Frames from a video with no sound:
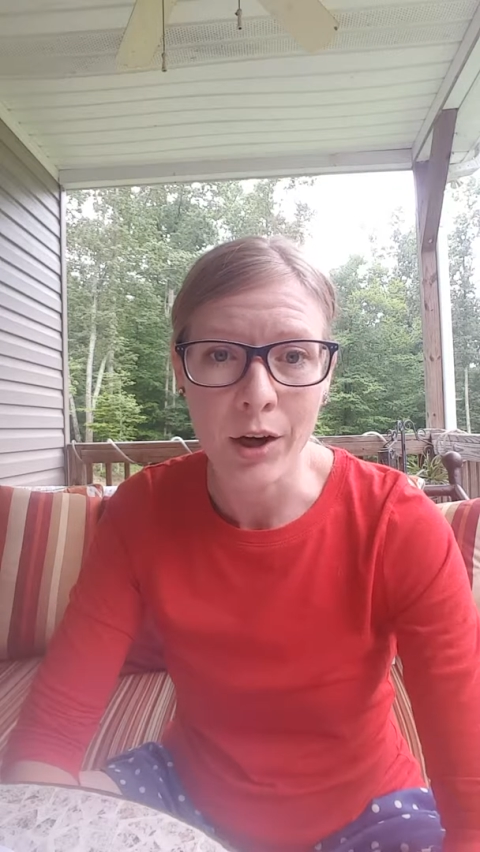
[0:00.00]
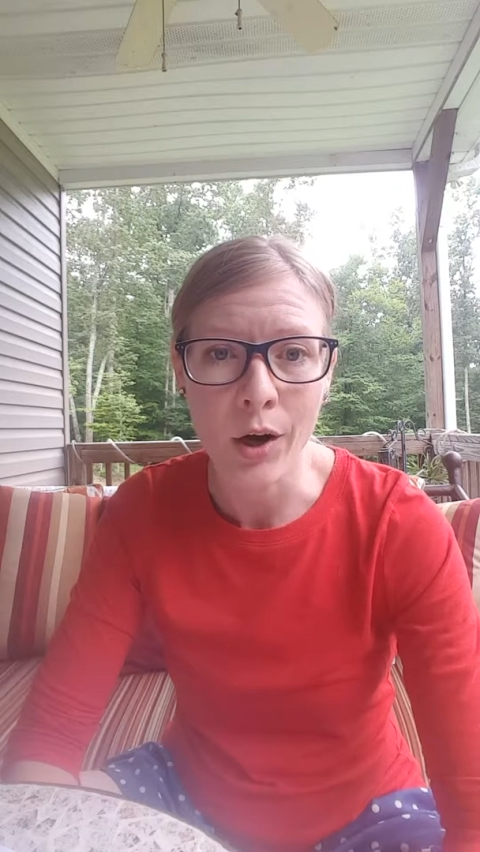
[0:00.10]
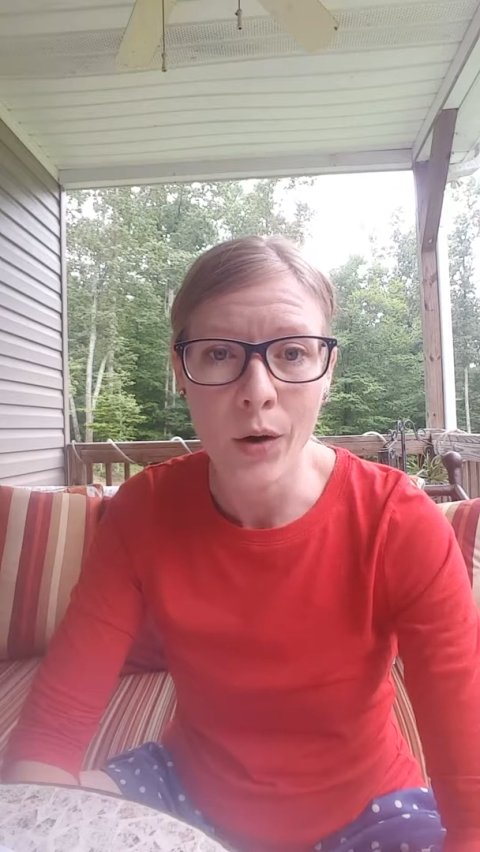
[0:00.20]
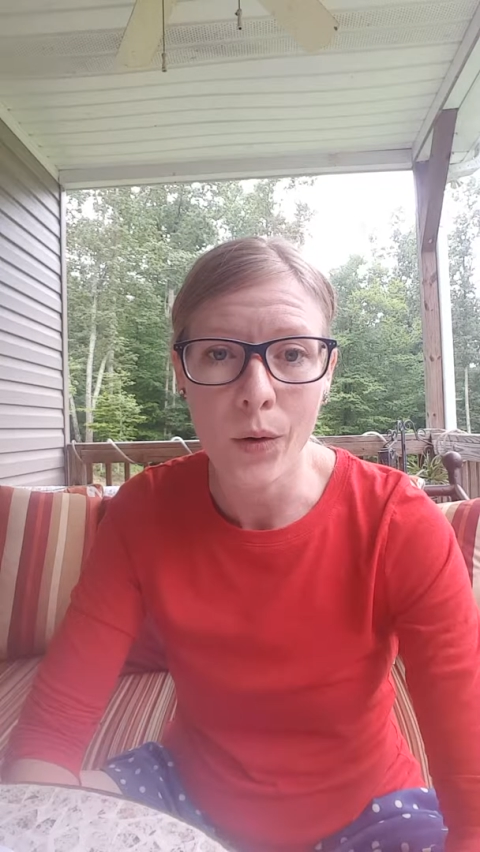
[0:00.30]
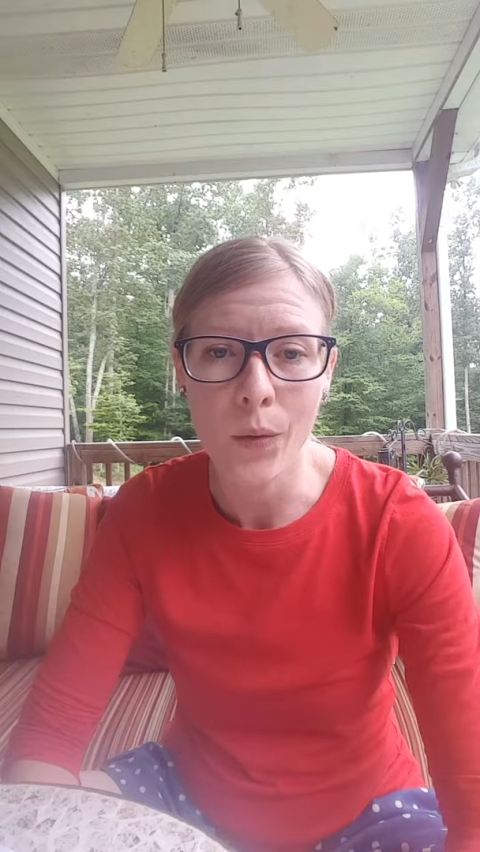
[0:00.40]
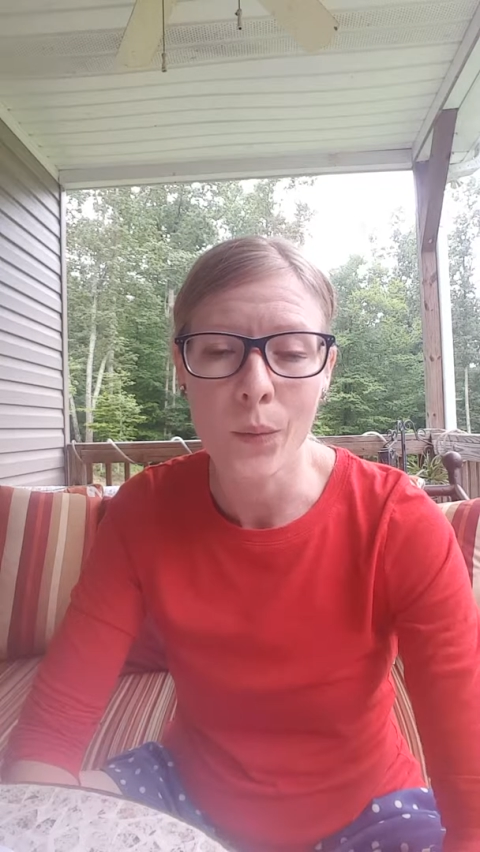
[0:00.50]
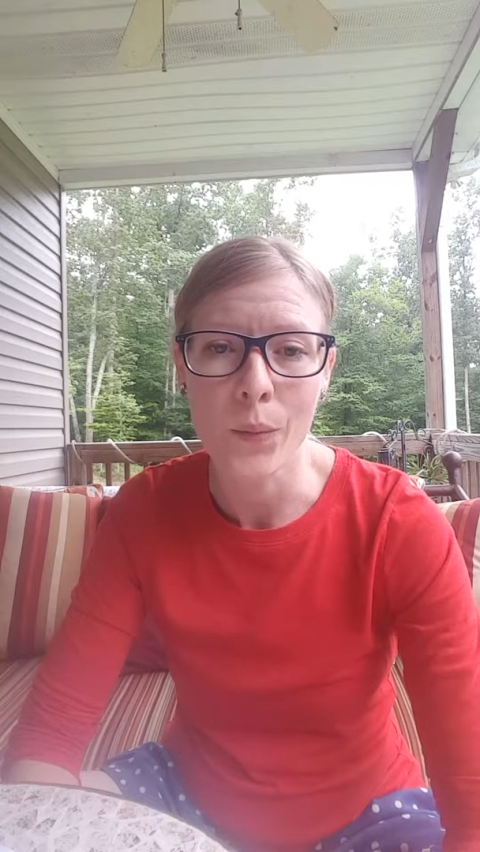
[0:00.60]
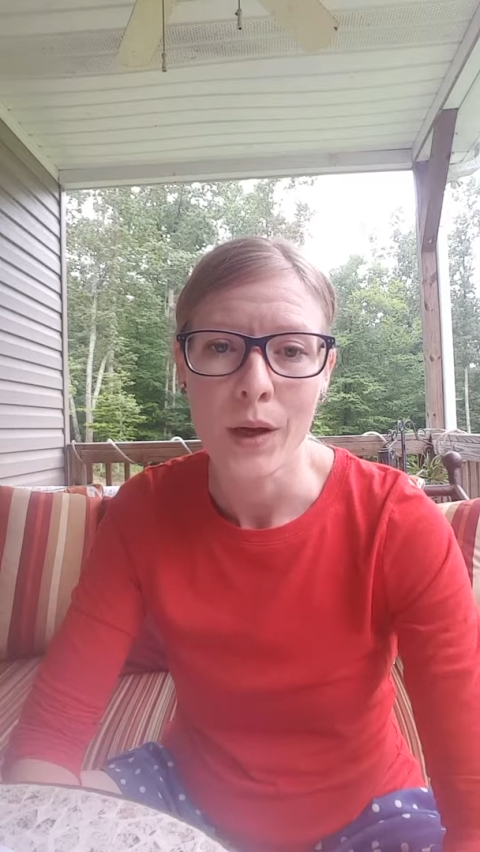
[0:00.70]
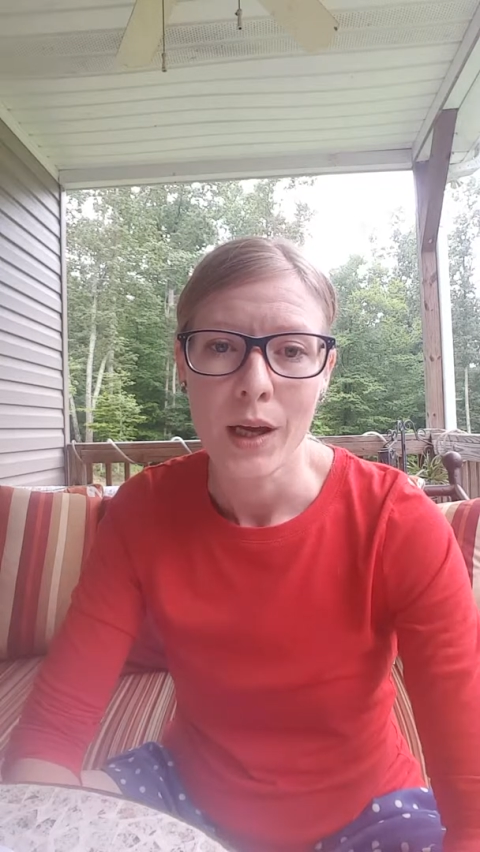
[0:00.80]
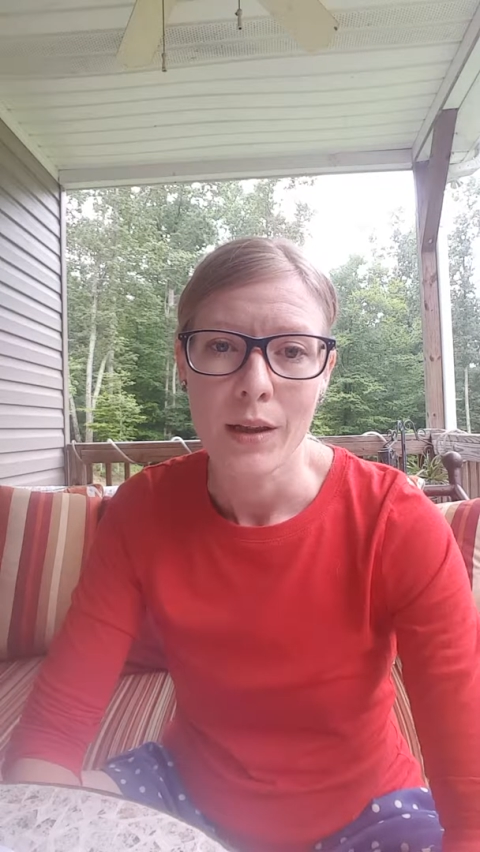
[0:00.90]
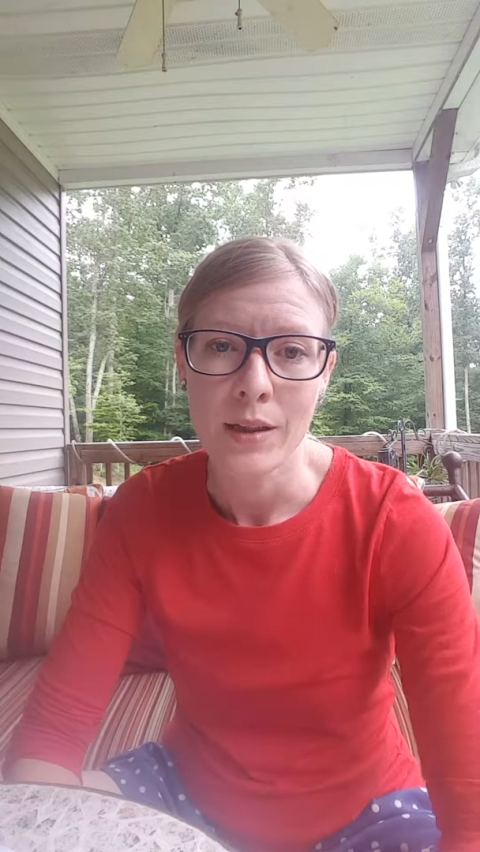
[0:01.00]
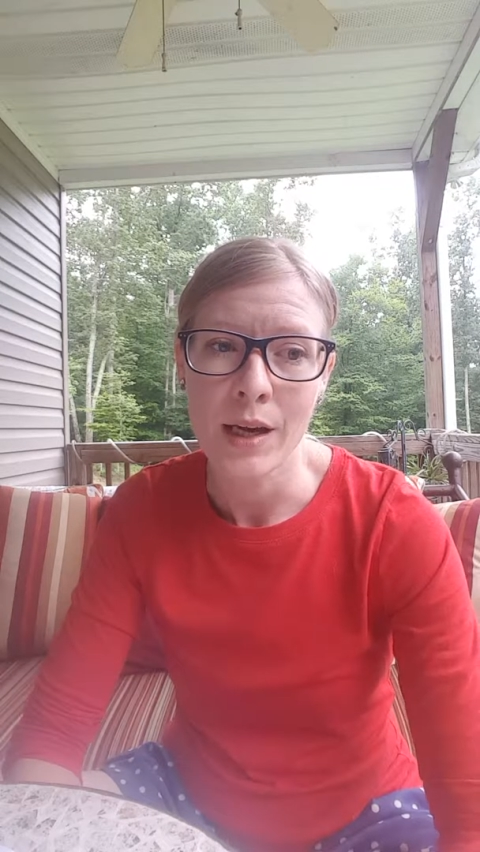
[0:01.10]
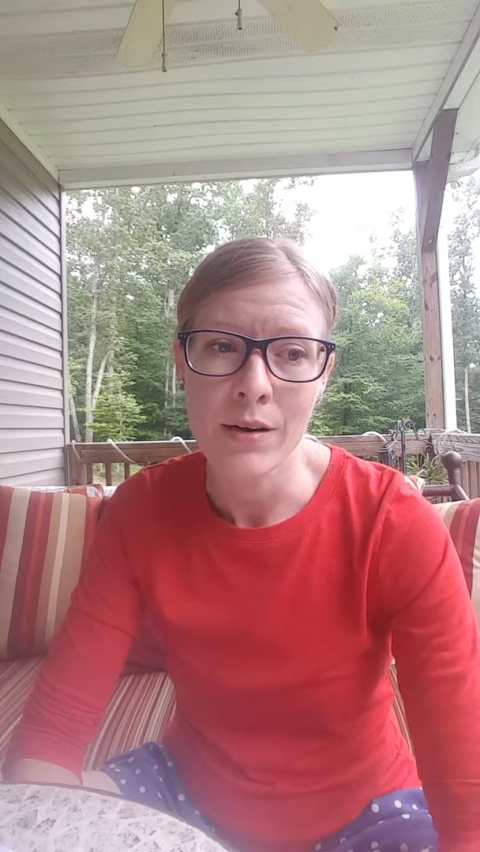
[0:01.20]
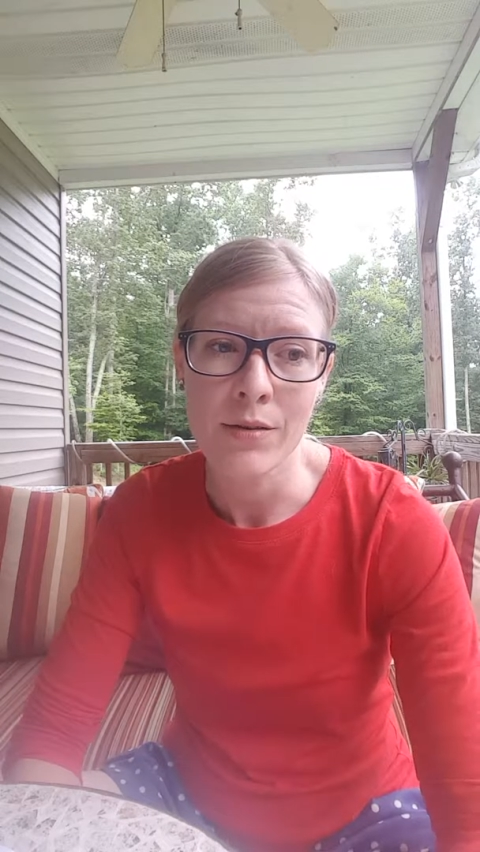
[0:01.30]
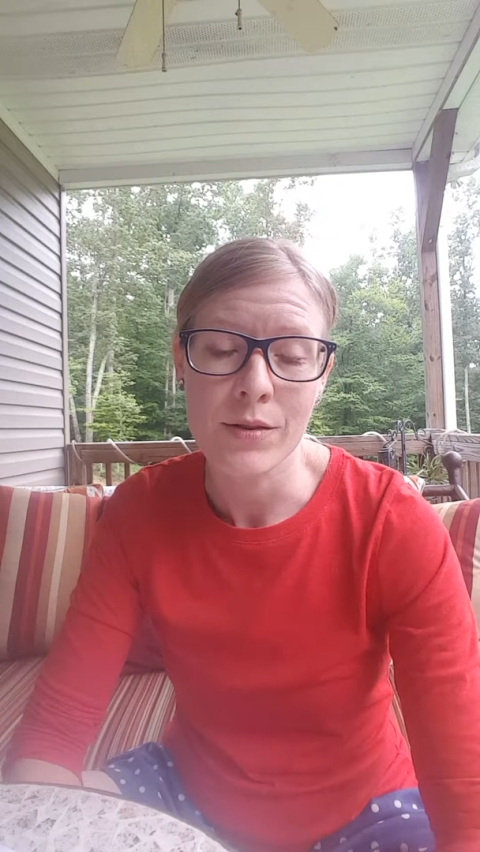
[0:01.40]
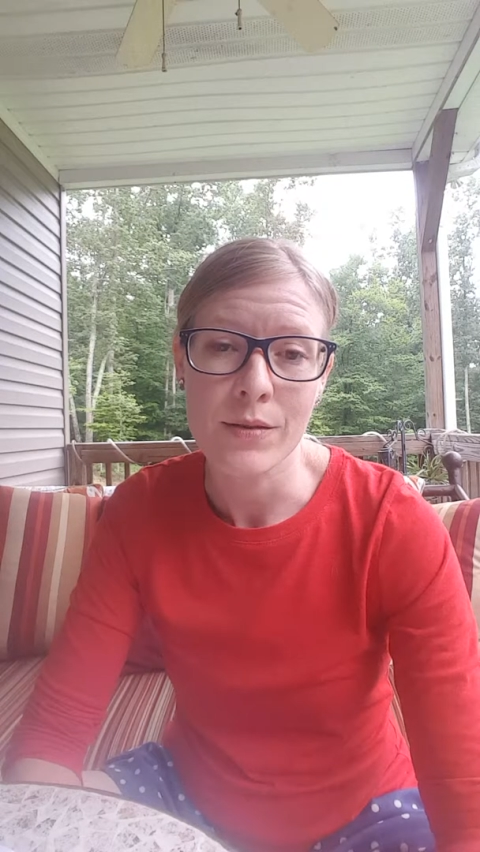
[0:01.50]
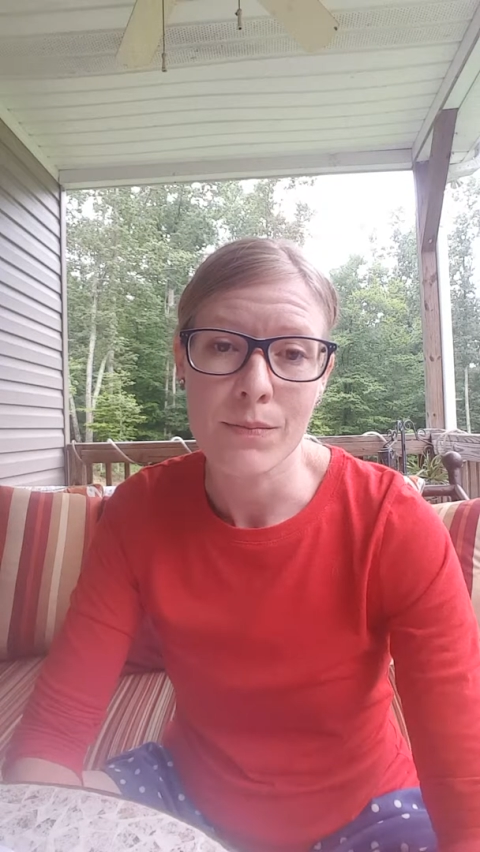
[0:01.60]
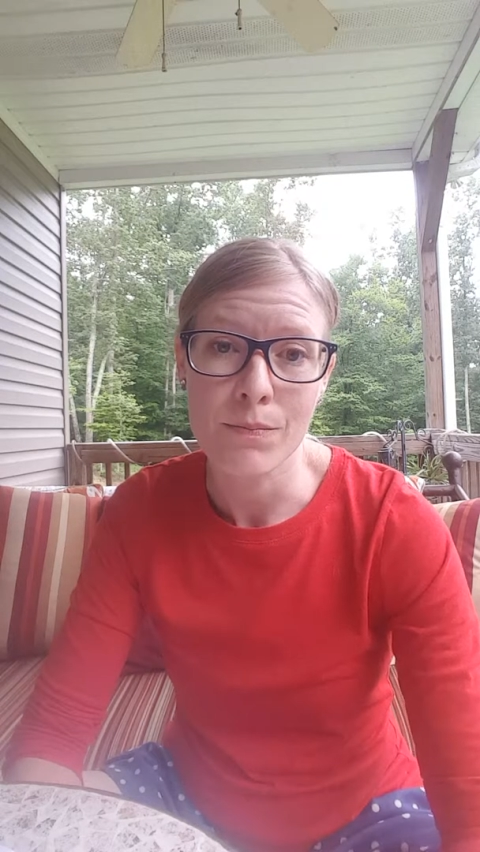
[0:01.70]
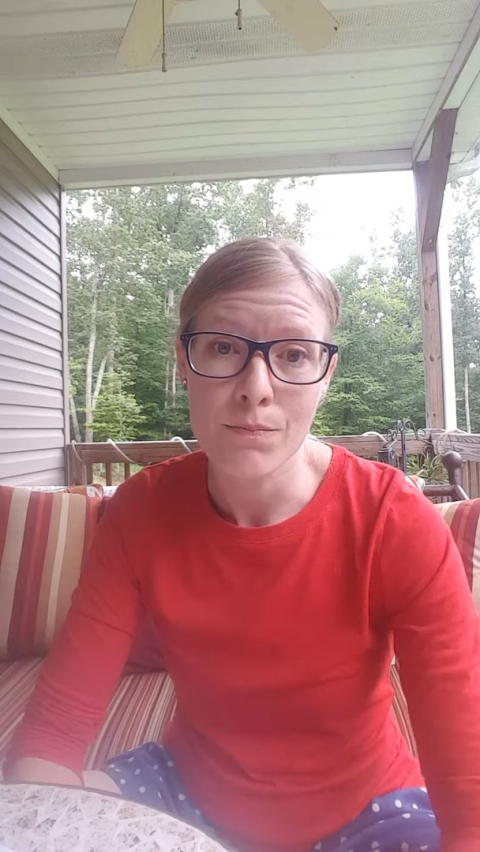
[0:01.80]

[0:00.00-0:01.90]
home, there's